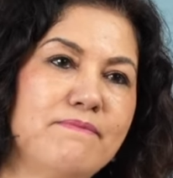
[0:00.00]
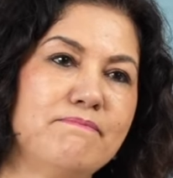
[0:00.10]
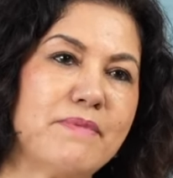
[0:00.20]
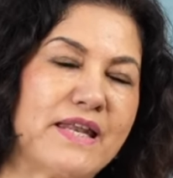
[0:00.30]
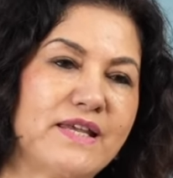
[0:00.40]

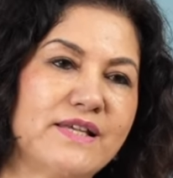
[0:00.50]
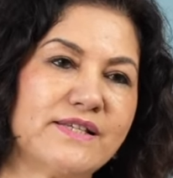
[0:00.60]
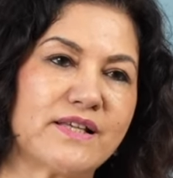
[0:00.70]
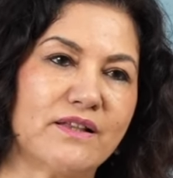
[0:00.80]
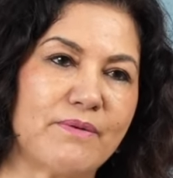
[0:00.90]
many
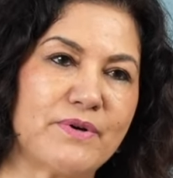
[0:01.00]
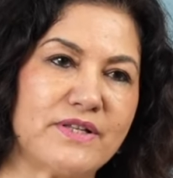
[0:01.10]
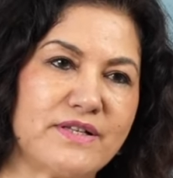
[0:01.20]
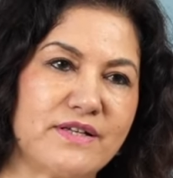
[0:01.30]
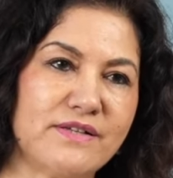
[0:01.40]

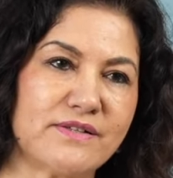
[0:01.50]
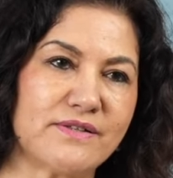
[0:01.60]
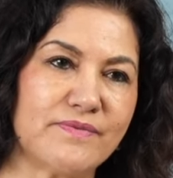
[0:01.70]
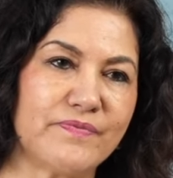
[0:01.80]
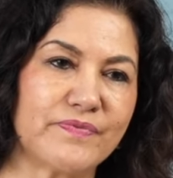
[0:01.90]

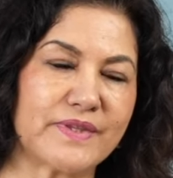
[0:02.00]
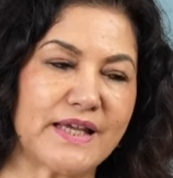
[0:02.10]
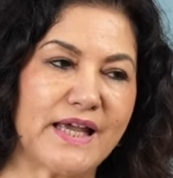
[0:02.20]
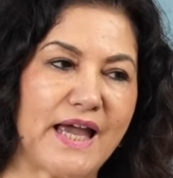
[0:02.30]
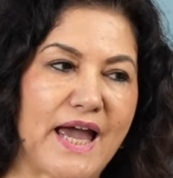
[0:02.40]
celebrities
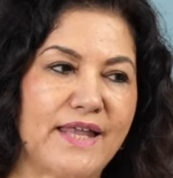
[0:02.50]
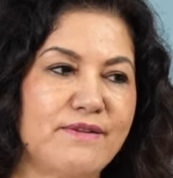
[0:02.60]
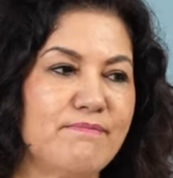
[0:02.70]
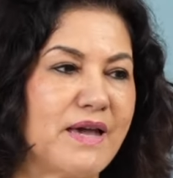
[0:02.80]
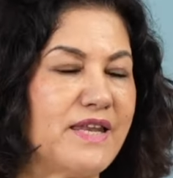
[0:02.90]

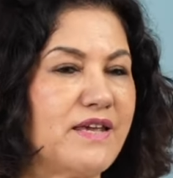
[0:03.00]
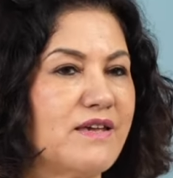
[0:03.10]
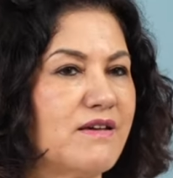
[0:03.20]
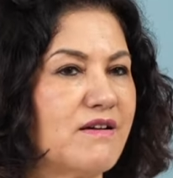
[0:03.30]
and many